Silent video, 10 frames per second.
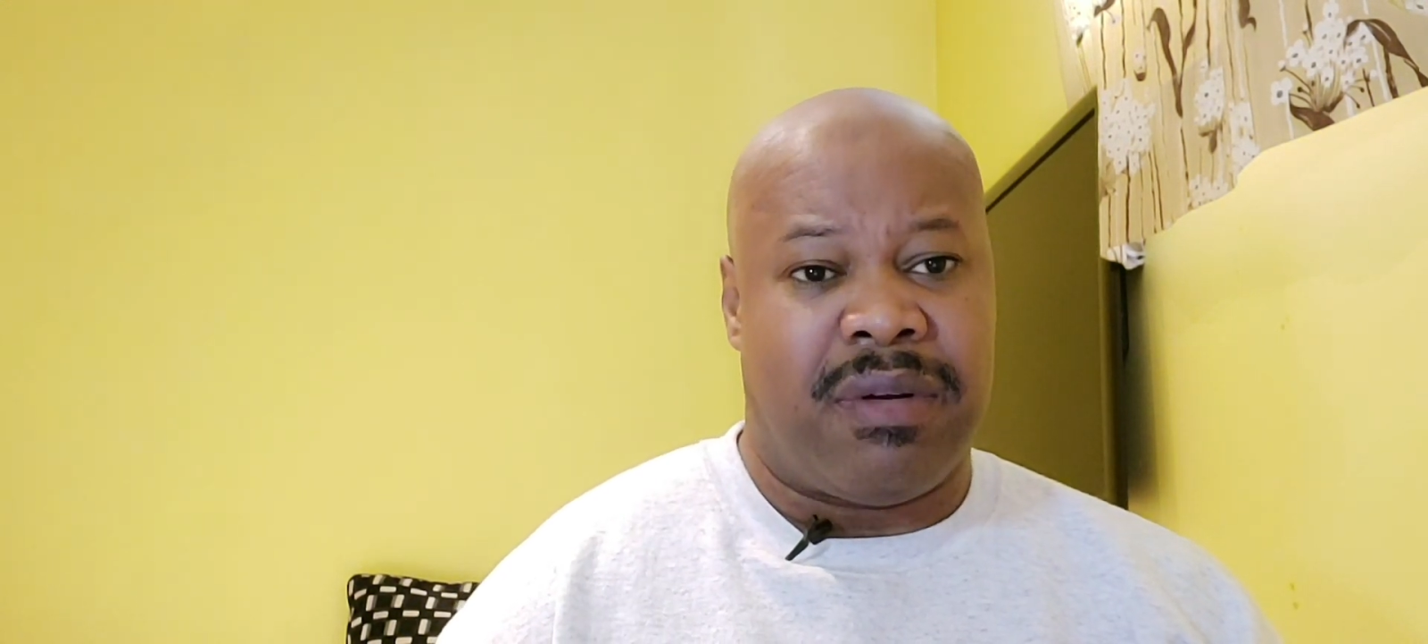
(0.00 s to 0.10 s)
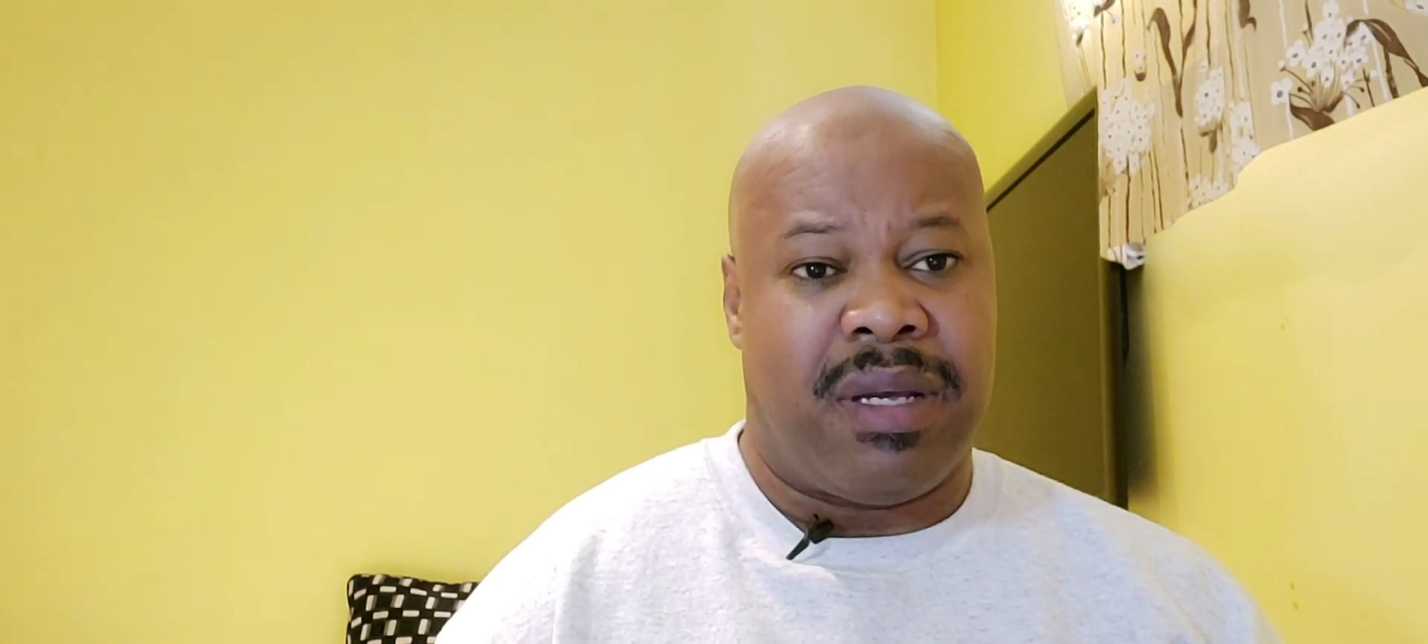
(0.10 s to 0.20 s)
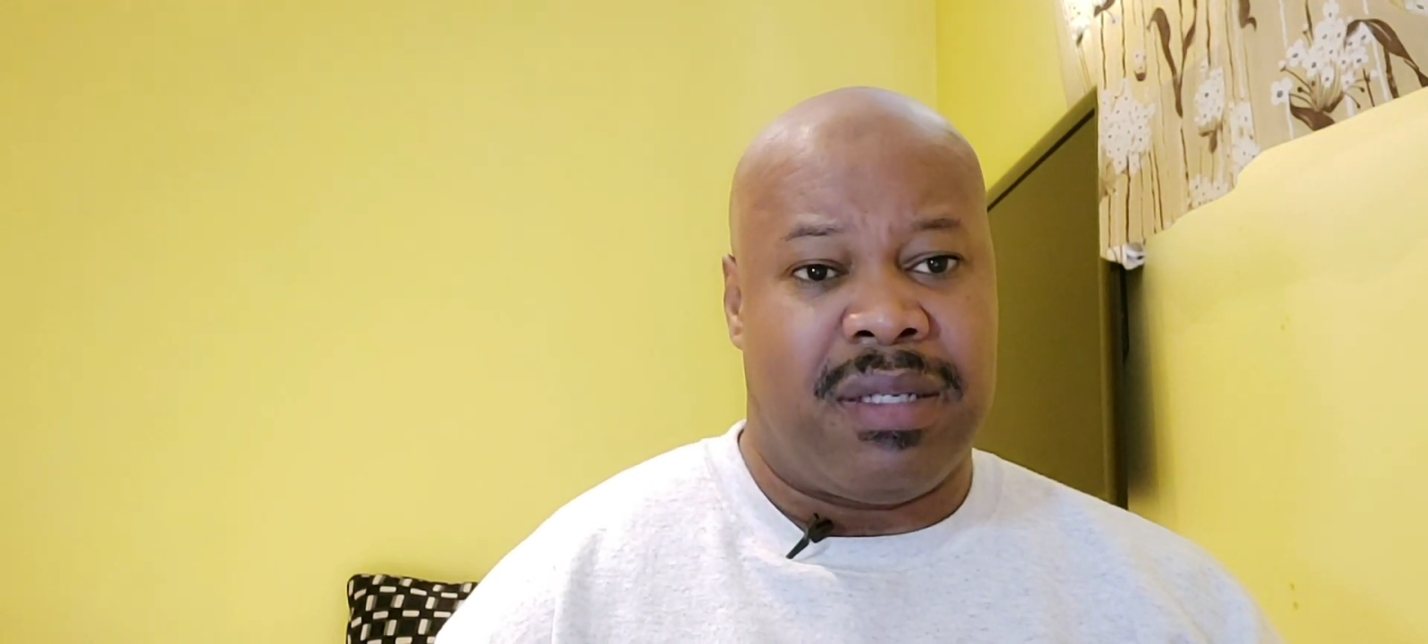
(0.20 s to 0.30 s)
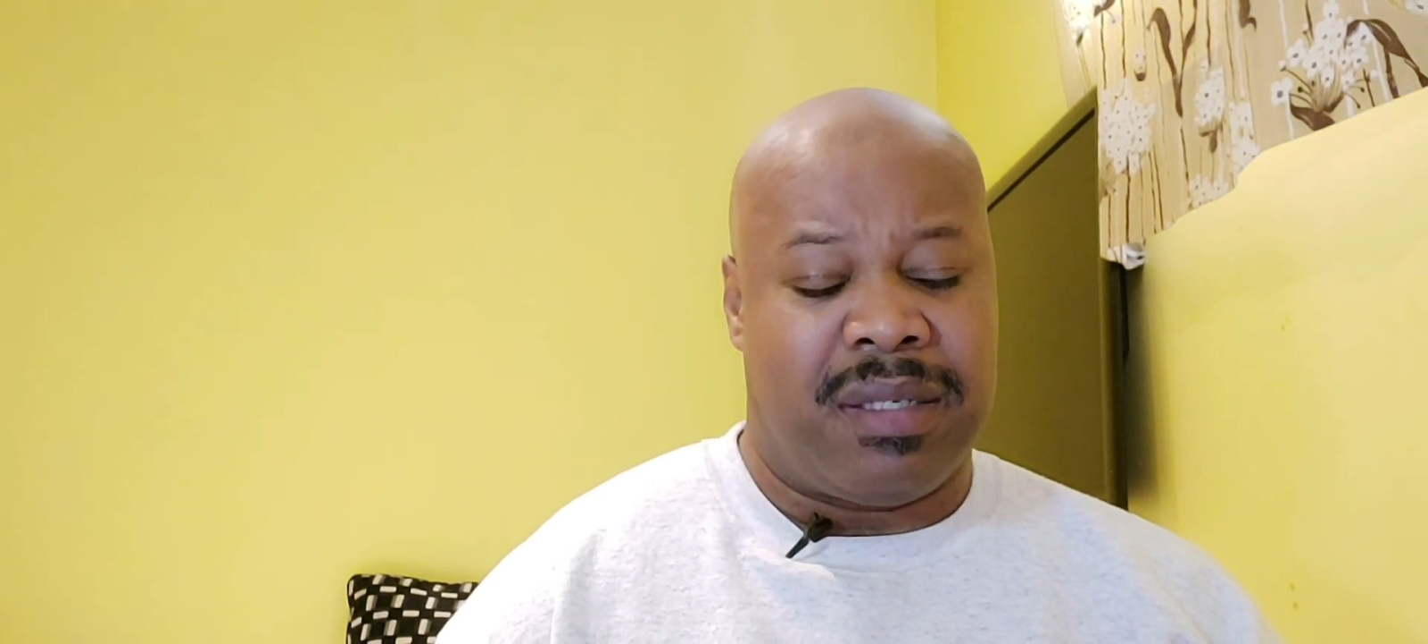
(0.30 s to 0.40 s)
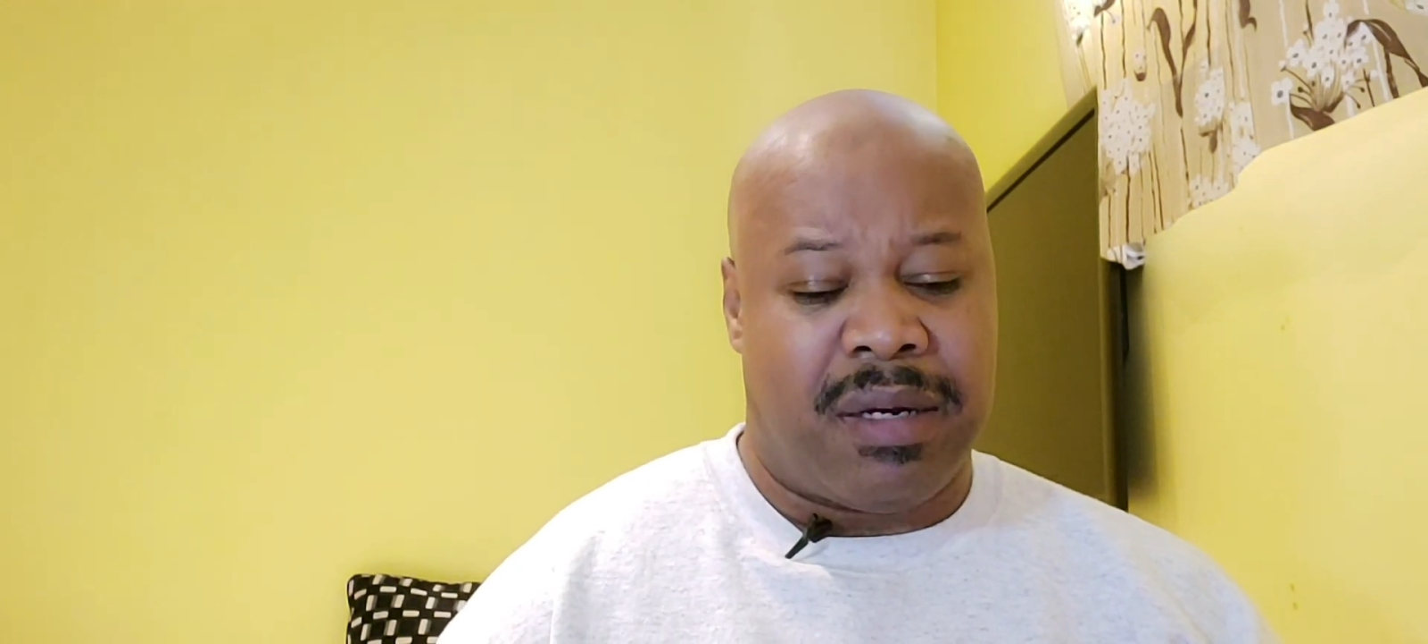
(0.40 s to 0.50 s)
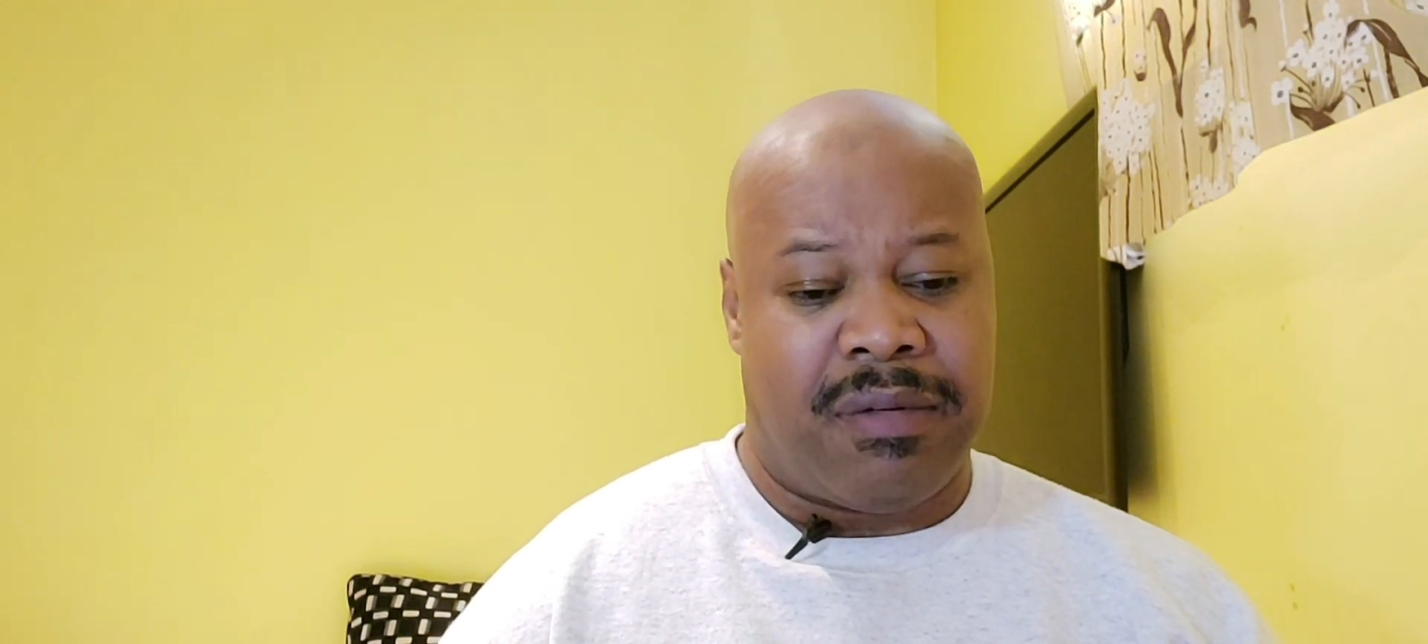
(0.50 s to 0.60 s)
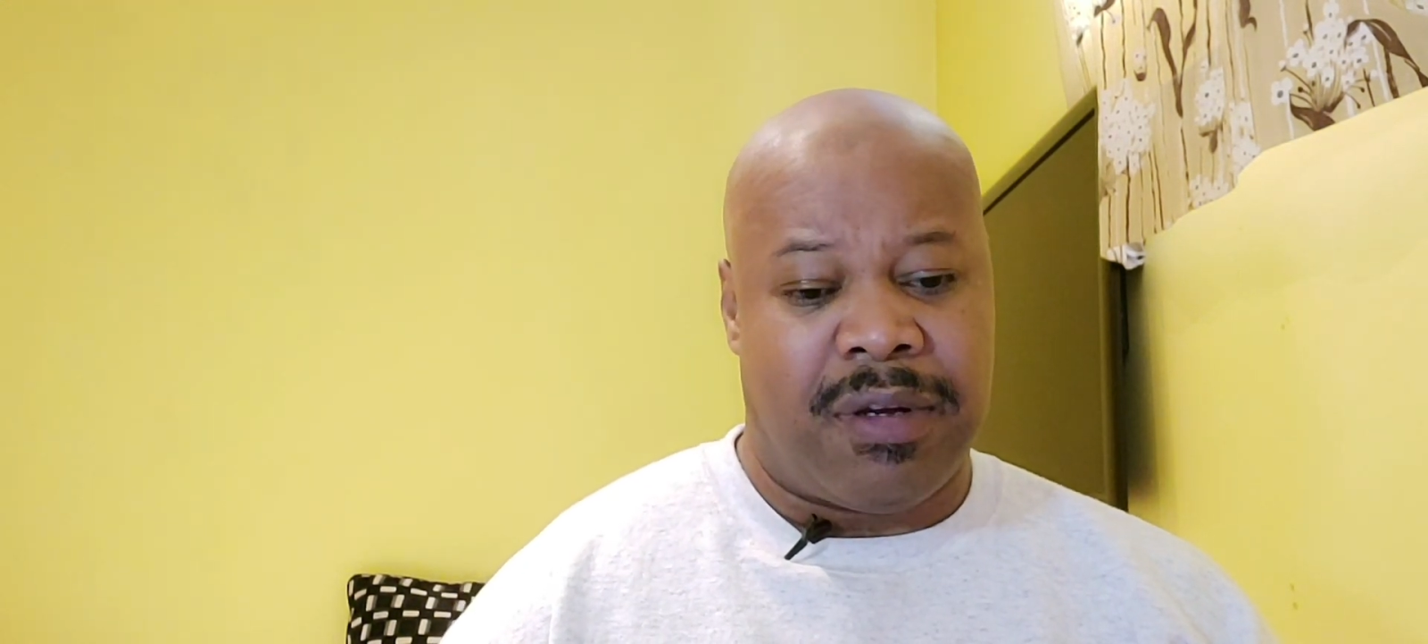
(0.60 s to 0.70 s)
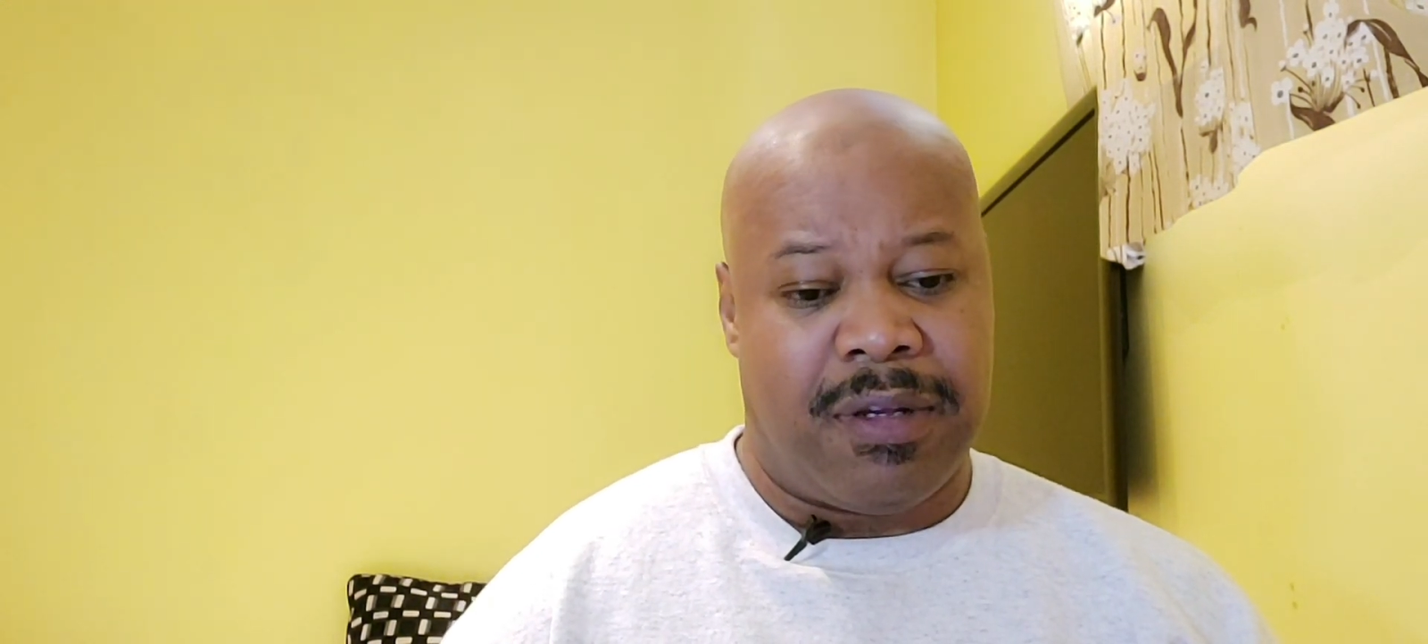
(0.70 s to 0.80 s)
etc.